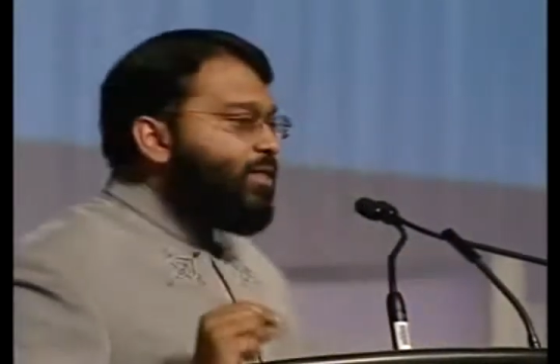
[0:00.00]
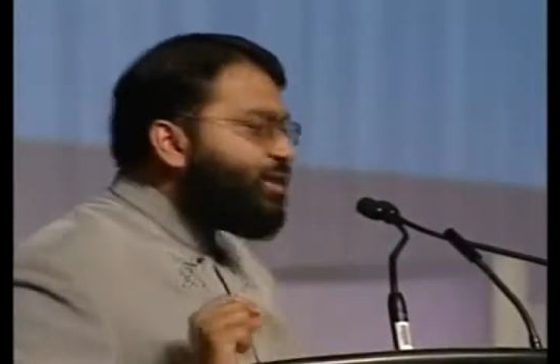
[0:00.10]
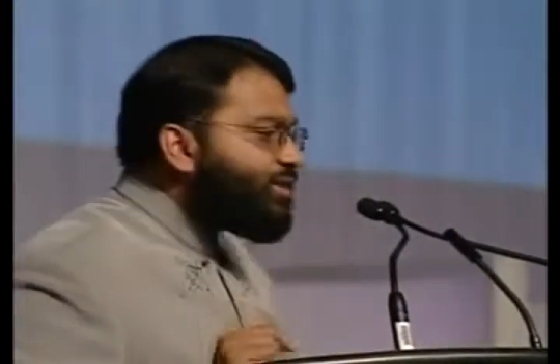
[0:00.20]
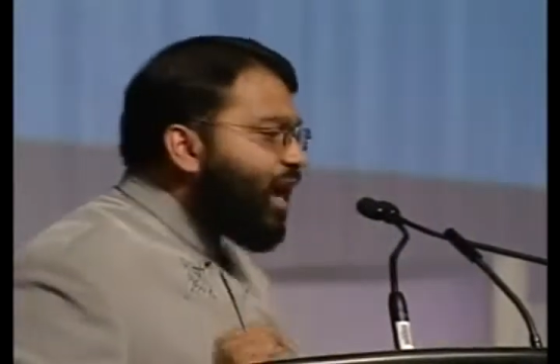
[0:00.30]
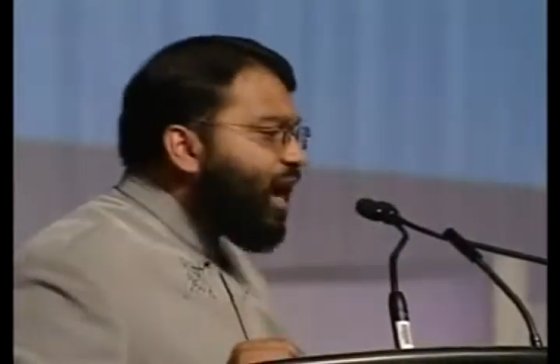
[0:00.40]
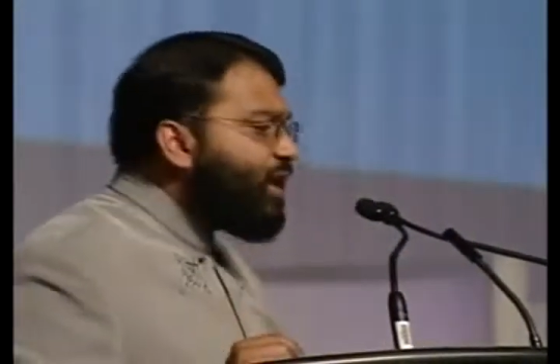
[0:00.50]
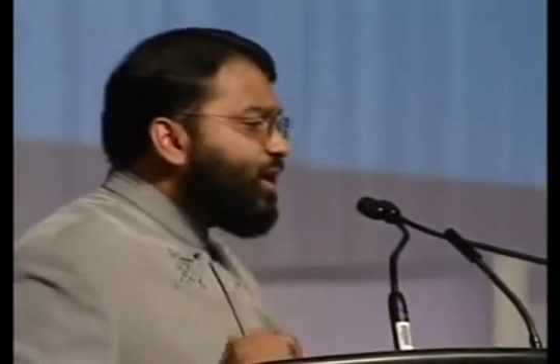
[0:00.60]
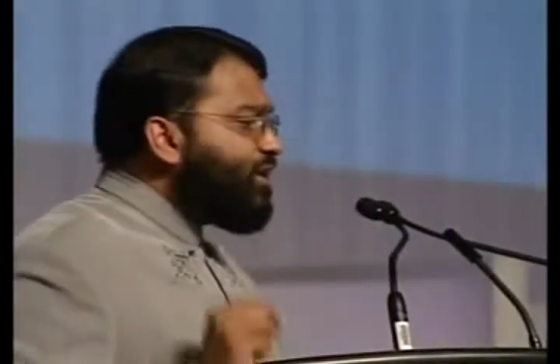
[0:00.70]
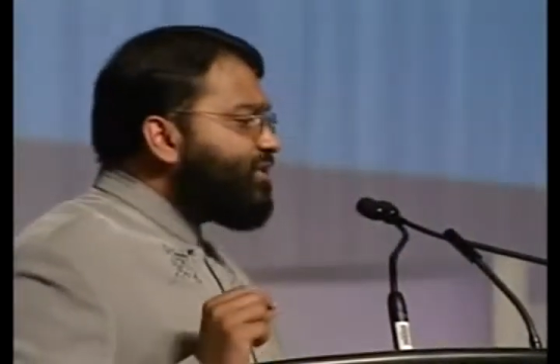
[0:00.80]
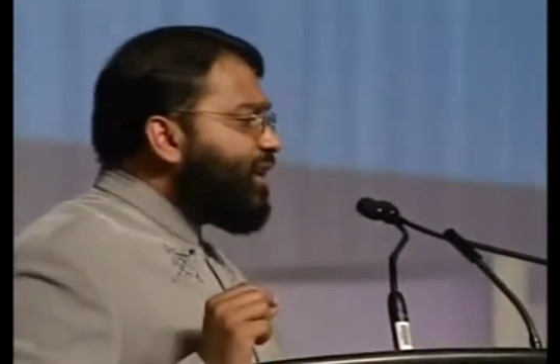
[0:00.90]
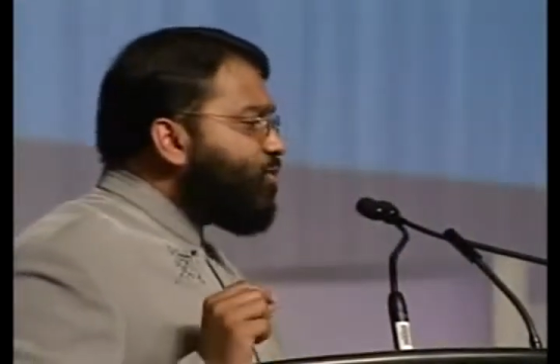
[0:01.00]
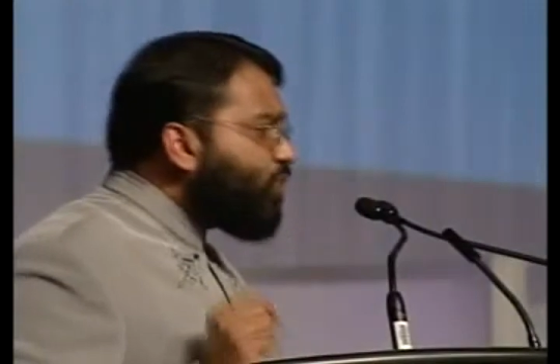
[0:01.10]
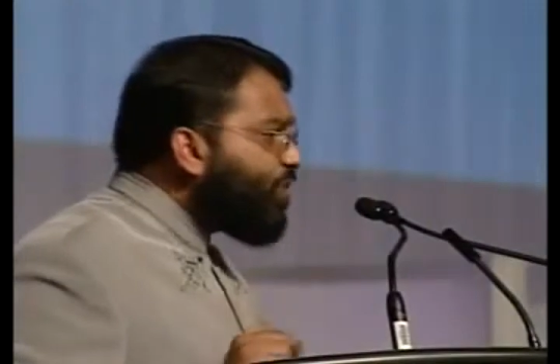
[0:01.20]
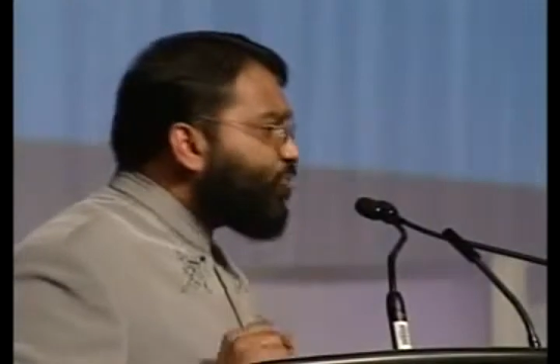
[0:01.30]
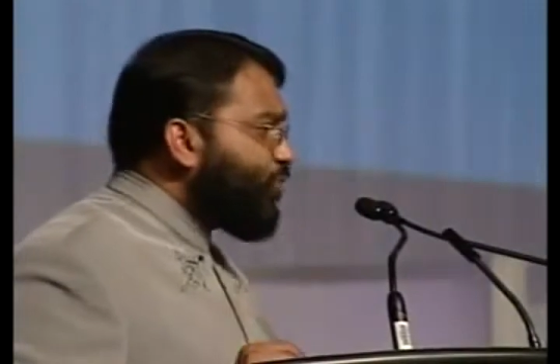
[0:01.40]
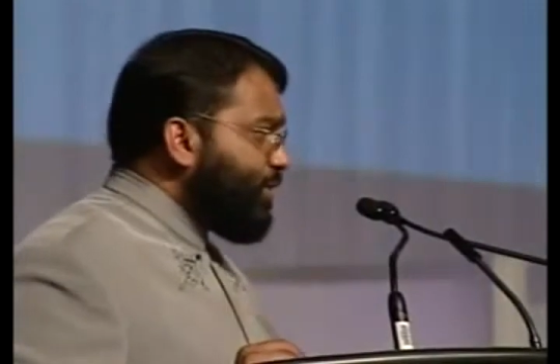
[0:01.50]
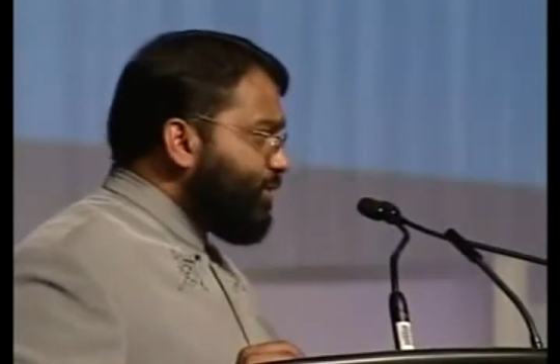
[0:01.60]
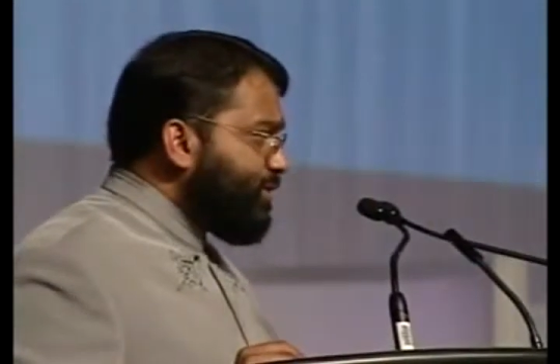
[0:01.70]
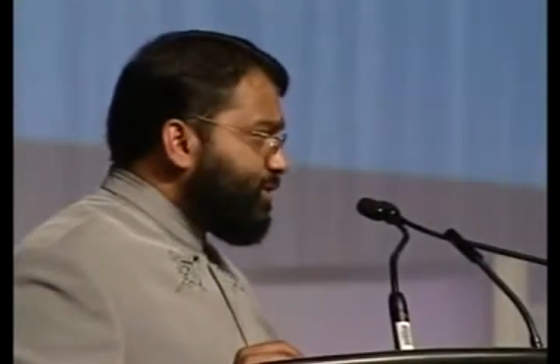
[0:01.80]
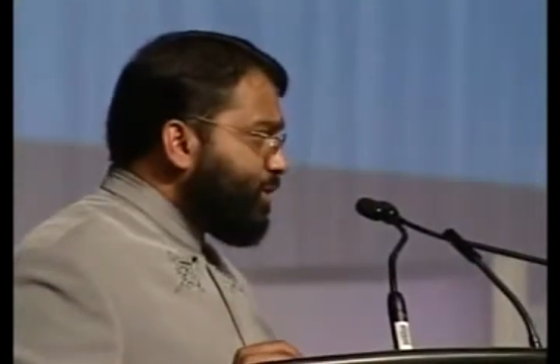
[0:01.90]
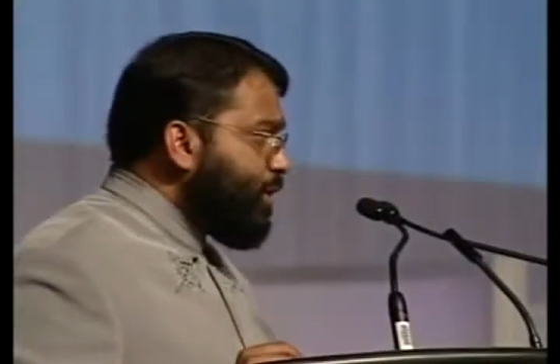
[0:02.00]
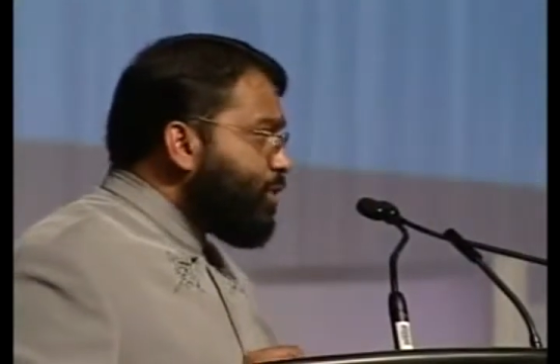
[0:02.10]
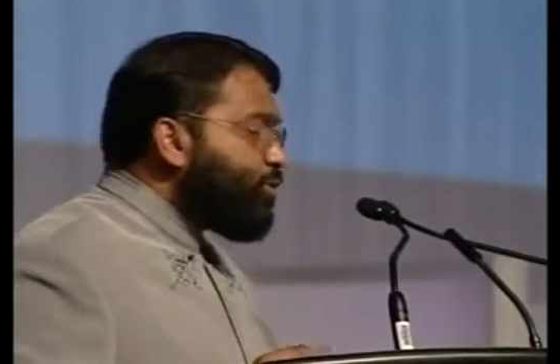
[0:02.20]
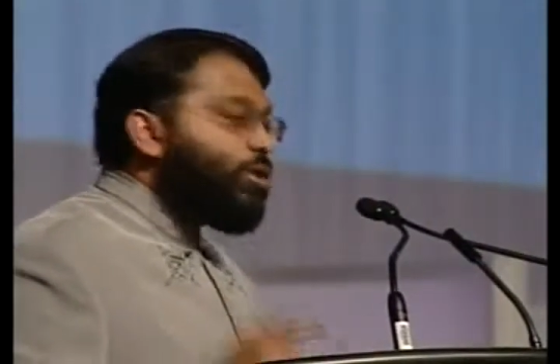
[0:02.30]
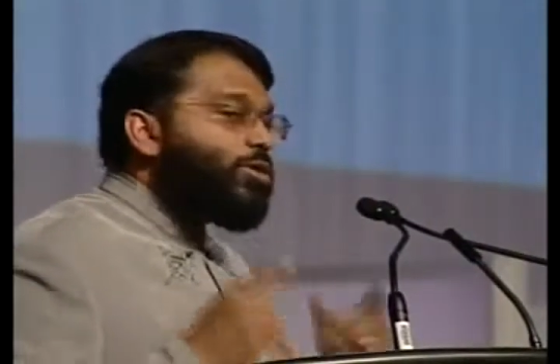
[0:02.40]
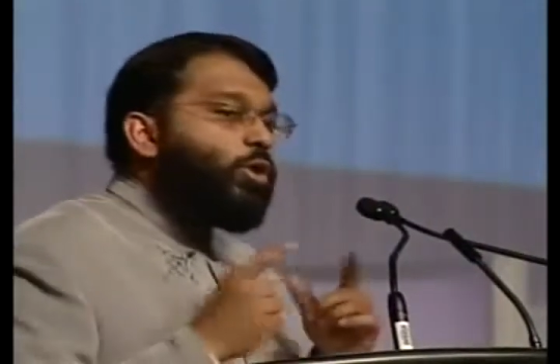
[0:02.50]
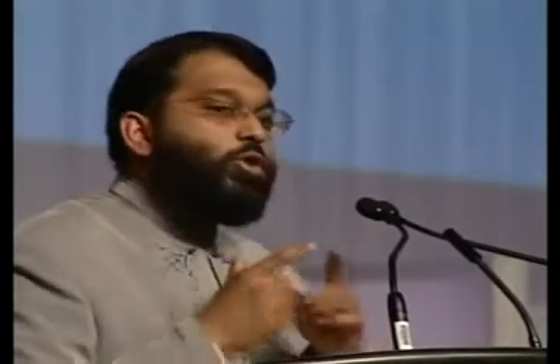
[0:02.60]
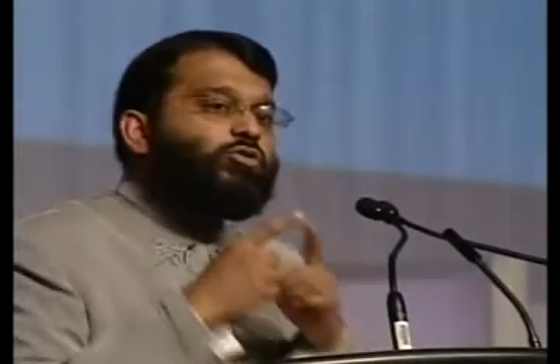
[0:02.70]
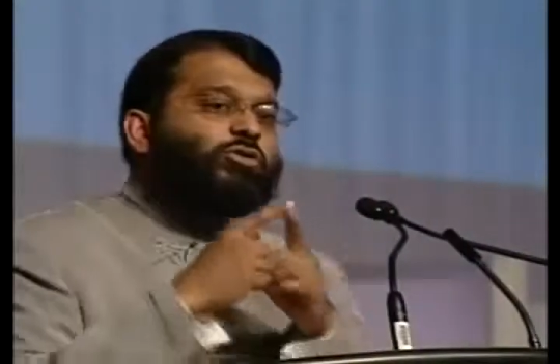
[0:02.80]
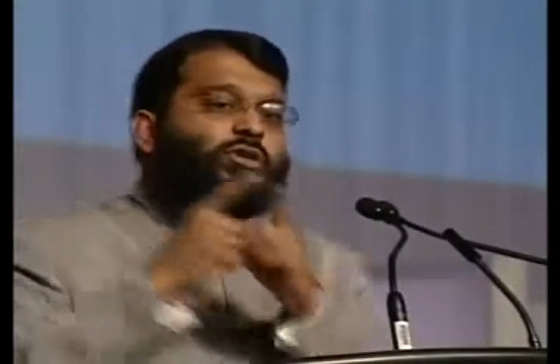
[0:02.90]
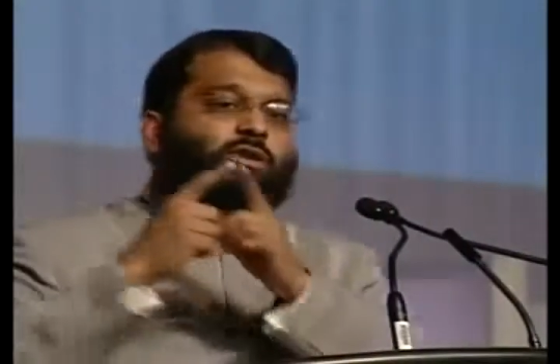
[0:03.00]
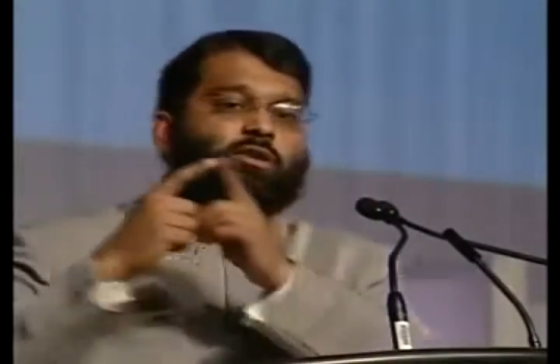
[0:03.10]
this ayah is a reference to those